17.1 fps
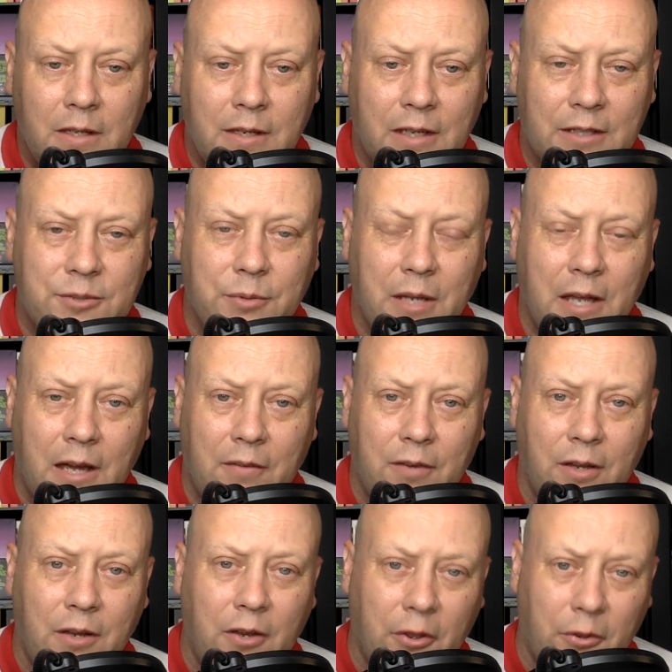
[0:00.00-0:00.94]
Next, we have
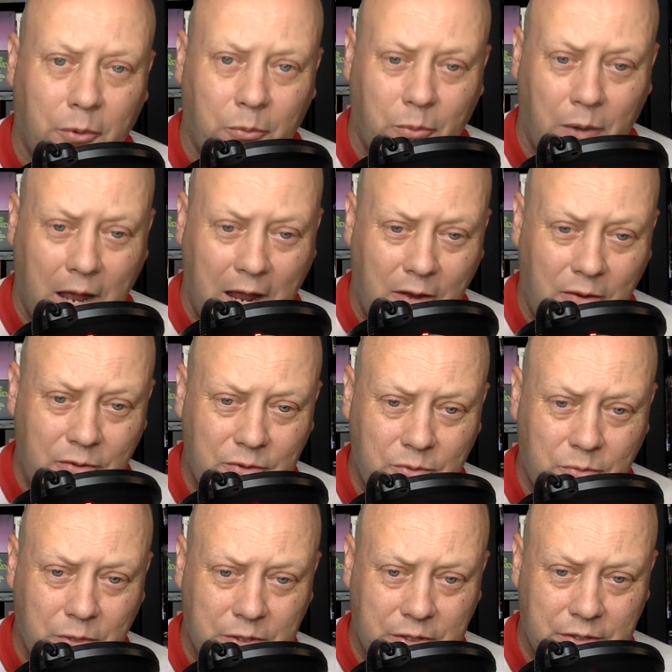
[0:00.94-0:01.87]
Another Round,
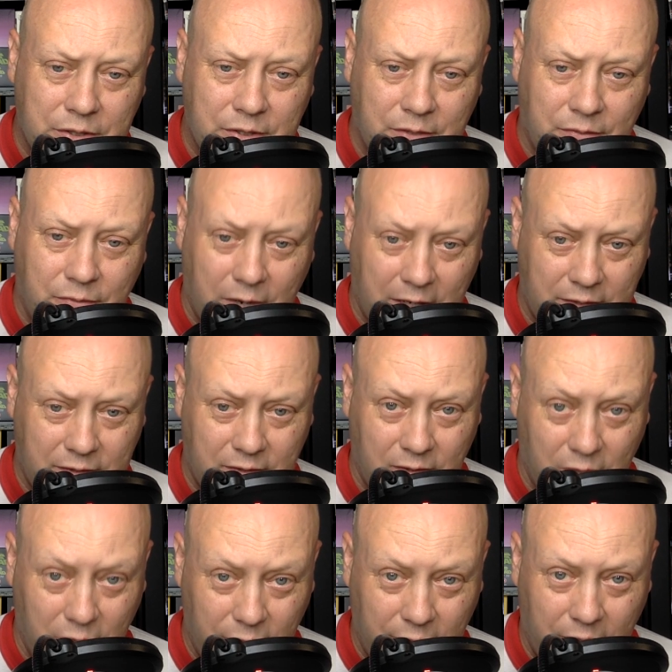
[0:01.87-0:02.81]
which is a Frank
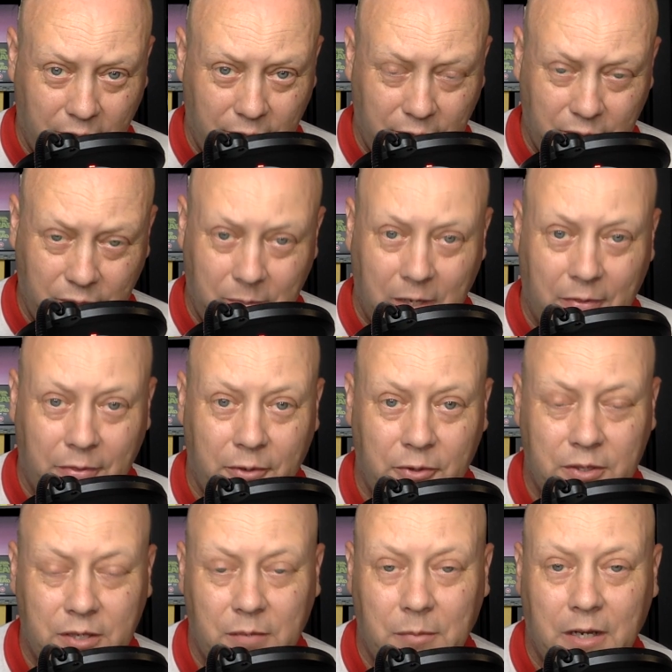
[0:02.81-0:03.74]
Stallone interview, about
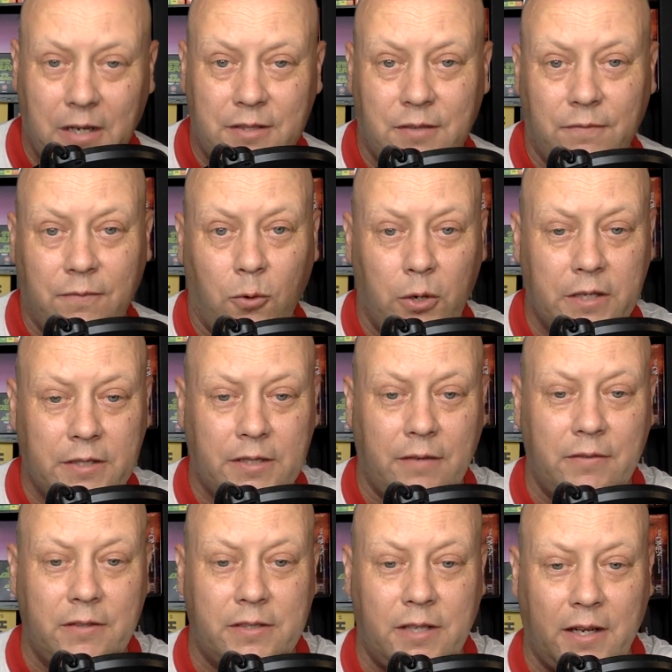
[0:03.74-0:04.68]
13 minutes and
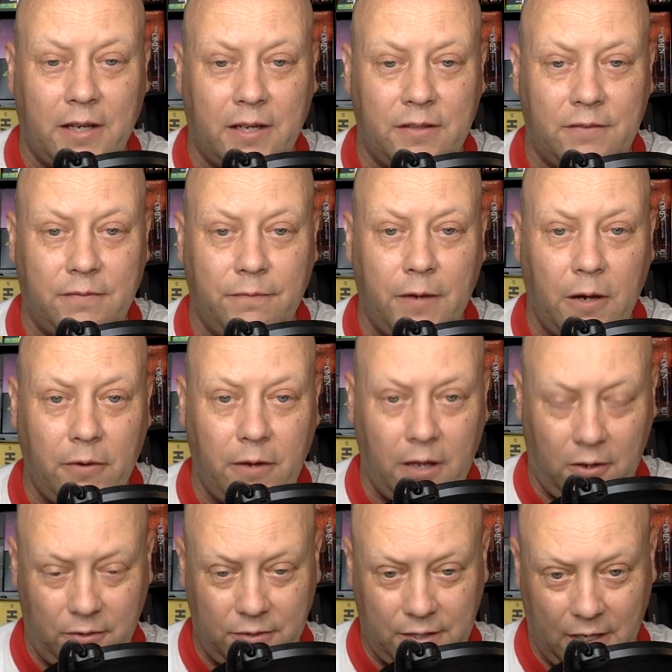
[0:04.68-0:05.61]
47 seconds.
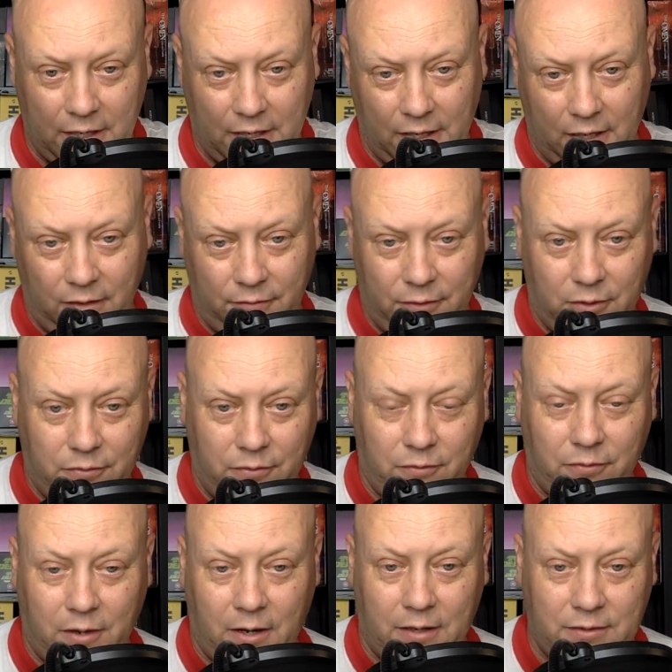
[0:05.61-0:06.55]
Very entertaining interview
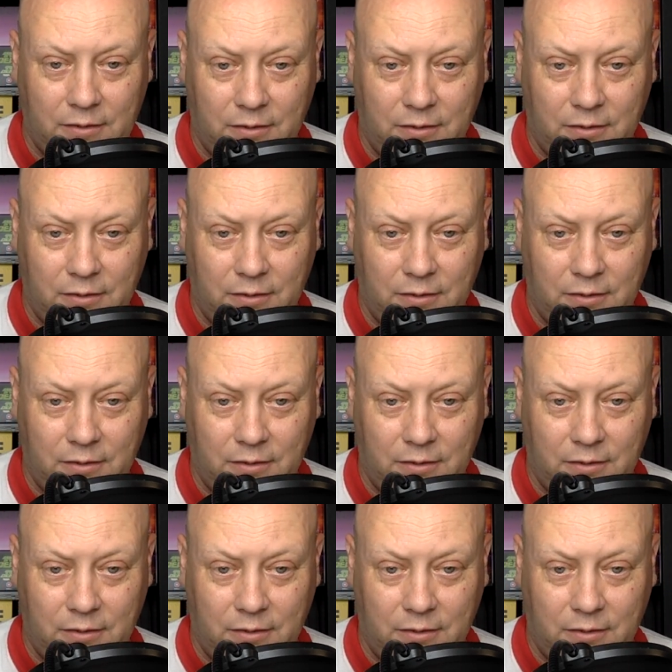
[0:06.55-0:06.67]
from Frank